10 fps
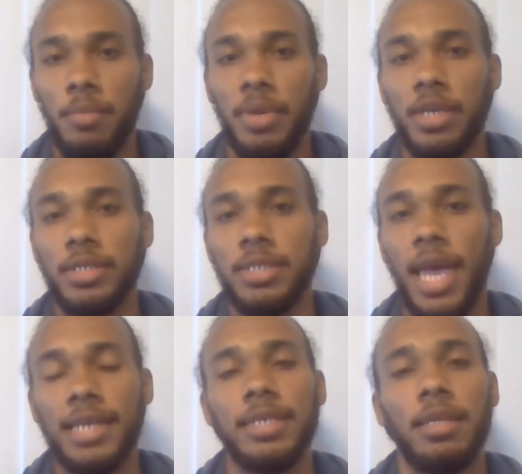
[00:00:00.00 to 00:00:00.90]
because
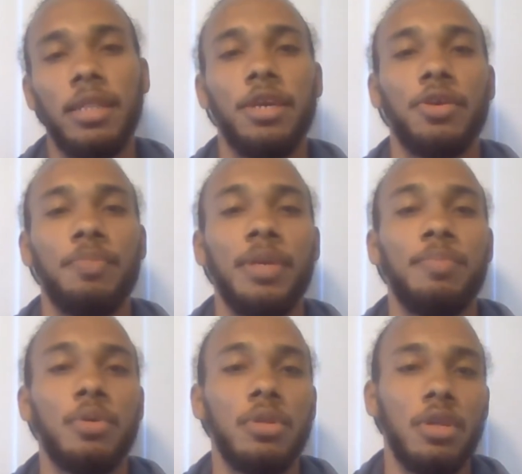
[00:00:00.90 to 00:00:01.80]
as a leader,
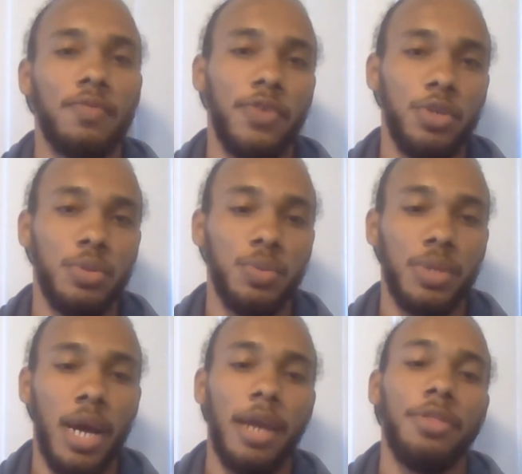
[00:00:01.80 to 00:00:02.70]
people look for you to
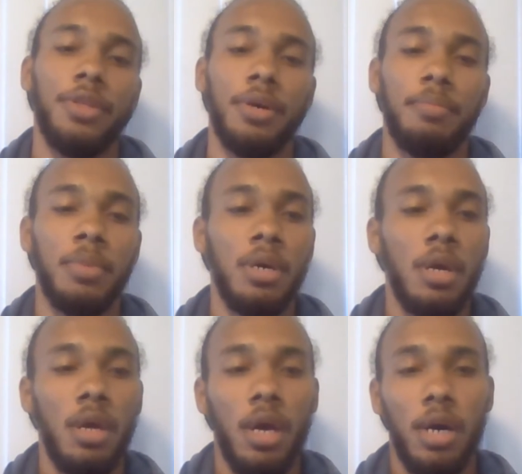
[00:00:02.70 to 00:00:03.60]
guide them
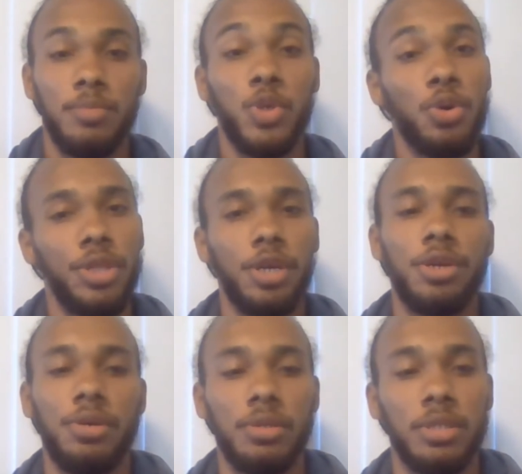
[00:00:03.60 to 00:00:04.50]
toward their
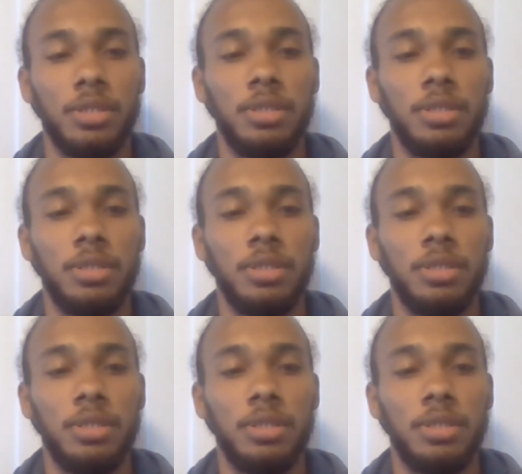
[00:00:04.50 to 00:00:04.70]
goals.